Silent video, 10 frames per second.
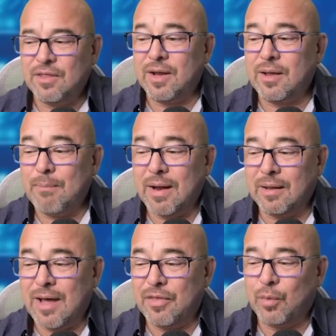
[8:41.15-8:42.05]
then it
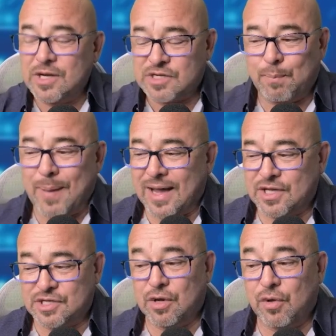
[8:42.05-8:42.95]
might allow the rest of the
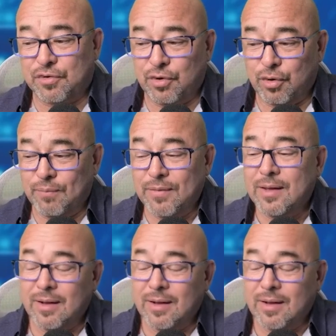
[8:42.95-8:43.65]
packets to go through,